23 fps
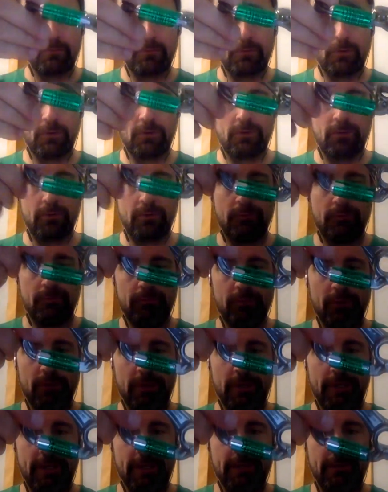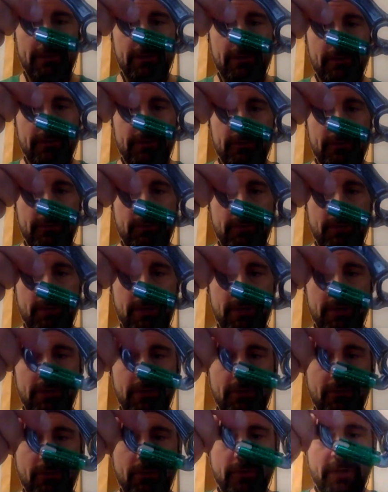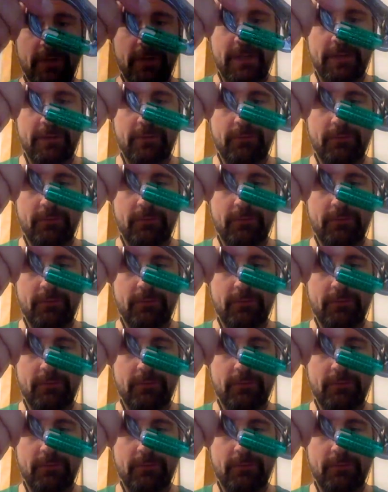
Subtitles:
connector. This would be, you know, great in a